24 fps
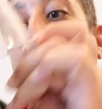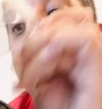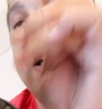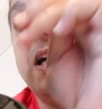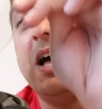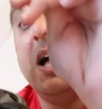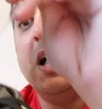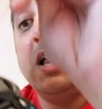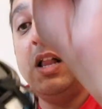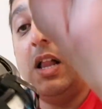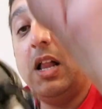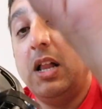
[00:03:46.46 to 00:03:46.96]

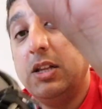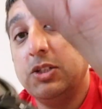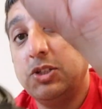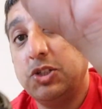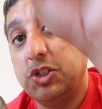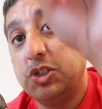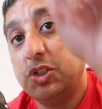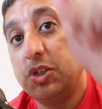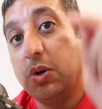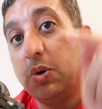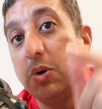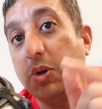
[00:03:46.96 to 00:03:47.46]
I'll
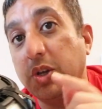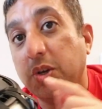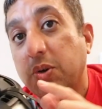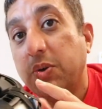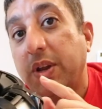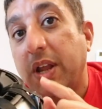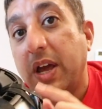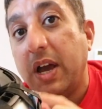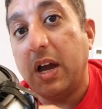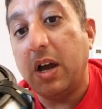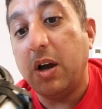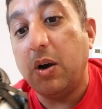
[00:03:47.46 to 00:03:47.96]
show you
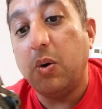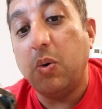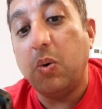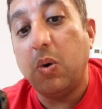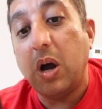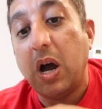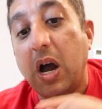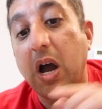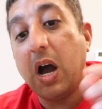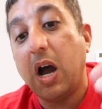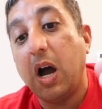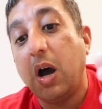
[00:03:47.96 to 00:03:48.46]
now
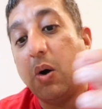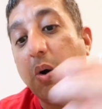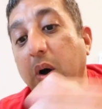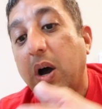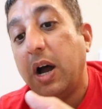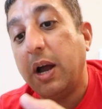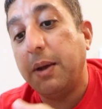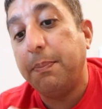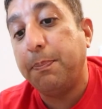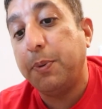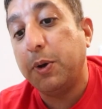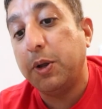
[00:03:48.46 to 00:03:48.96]
how
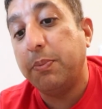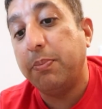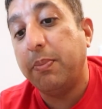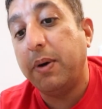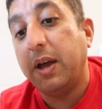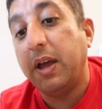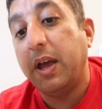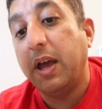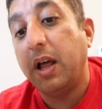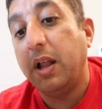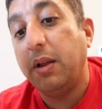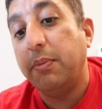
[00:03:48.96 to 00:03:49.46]
I put
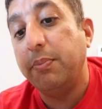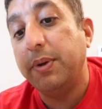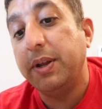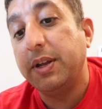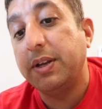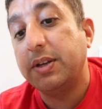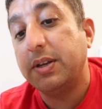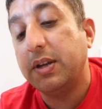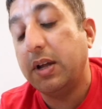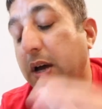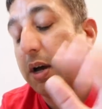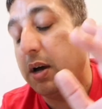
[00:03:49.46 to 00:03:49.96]
my helmet,
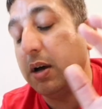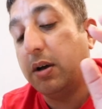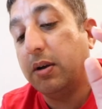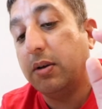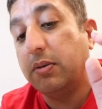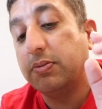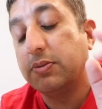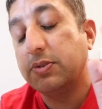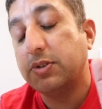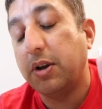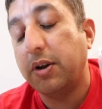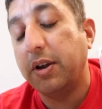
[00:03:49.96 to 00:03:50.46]

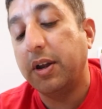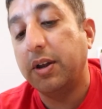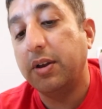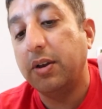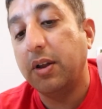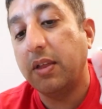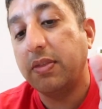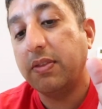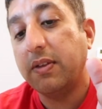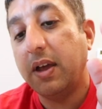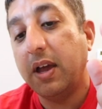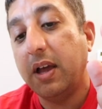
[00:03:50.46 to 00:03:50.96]
sorry,
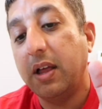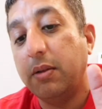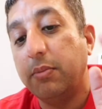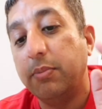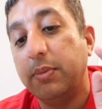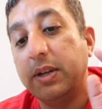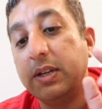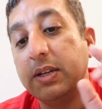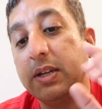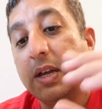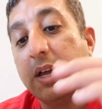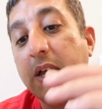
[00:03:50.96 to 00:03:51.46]
not the
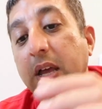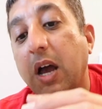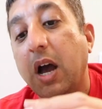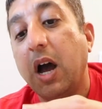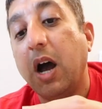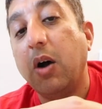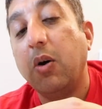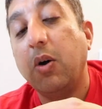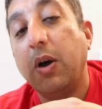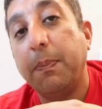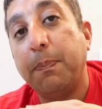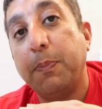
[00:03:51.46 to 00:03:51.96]
helmet,
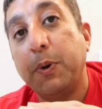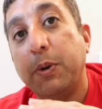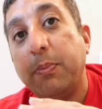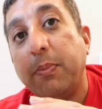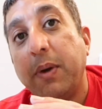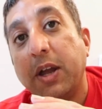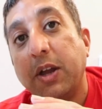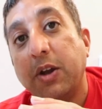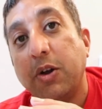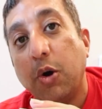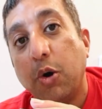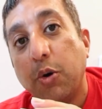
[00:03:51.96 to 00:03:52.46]
how I put
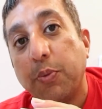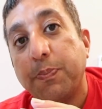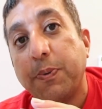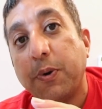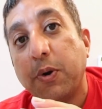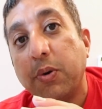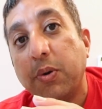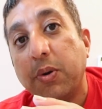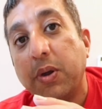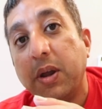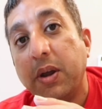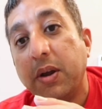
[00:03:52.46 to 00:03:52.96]
my
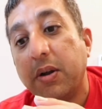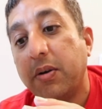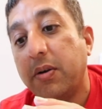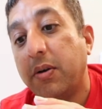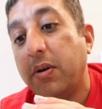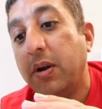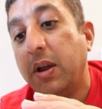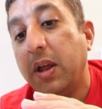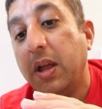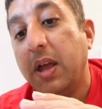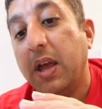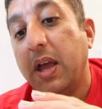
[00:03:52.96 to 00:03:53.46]
GoPro here
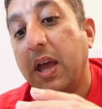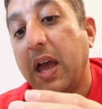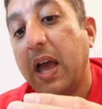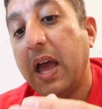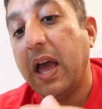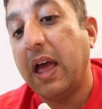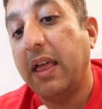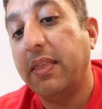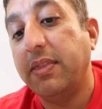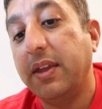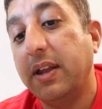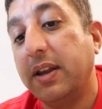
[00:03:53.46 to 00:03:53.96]

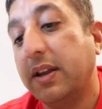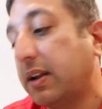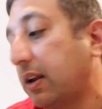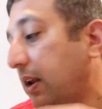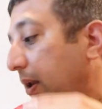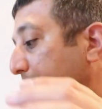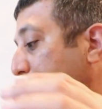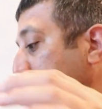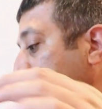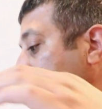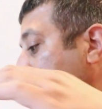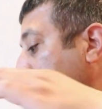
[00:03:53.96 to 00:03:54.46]
and then
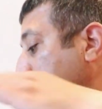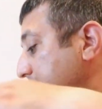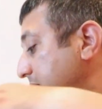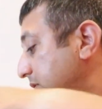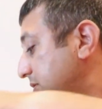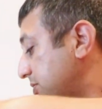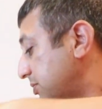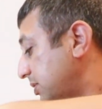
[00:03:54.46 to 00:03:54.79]
clip it onto